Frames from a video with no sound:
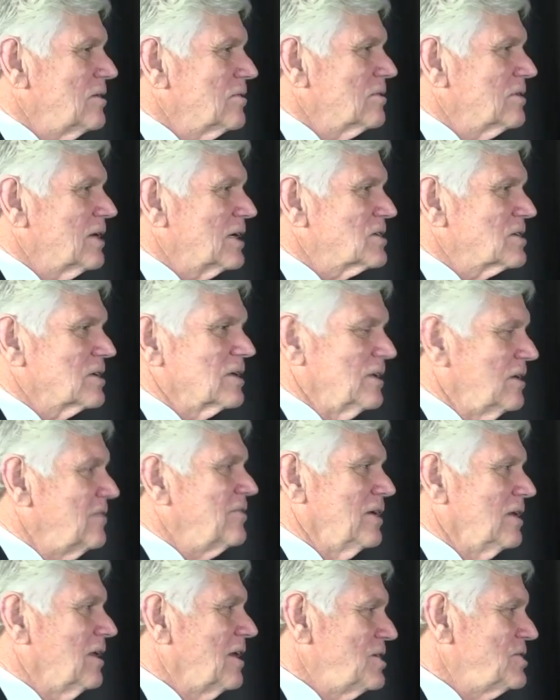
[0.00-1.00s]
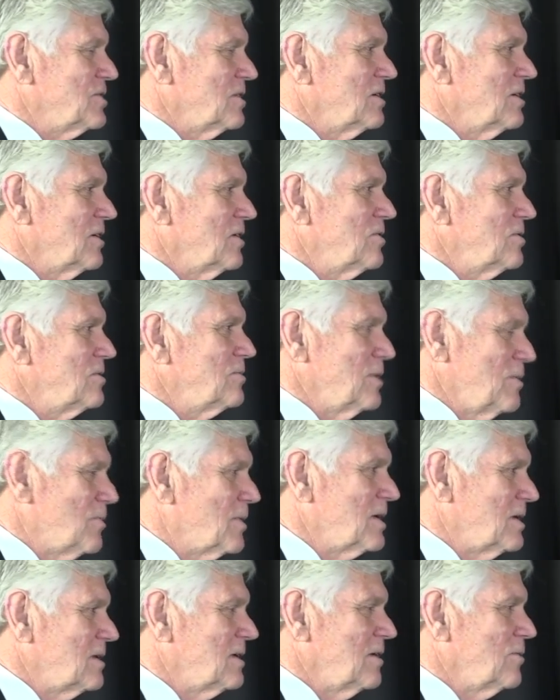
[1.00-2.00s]
you are actually a living legend. You couldn't be
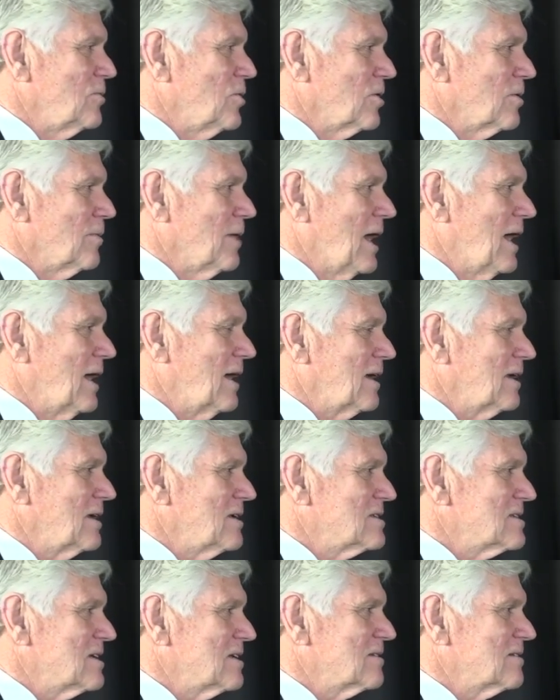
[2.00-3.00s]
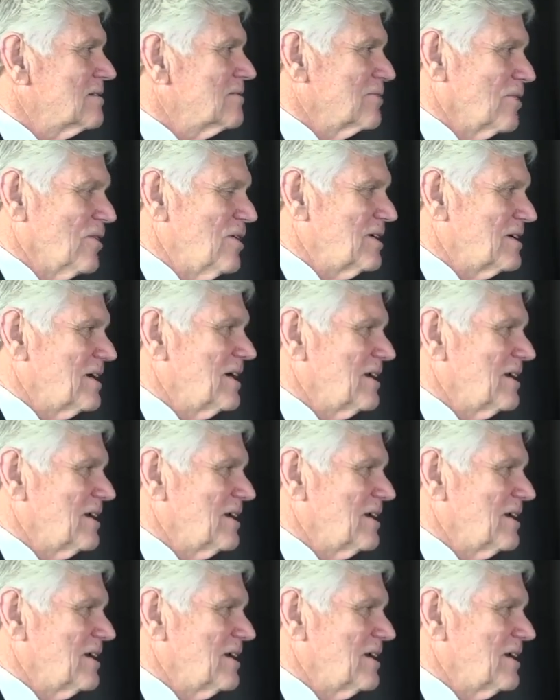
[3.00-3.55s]
beaten in Watermark. Is that right?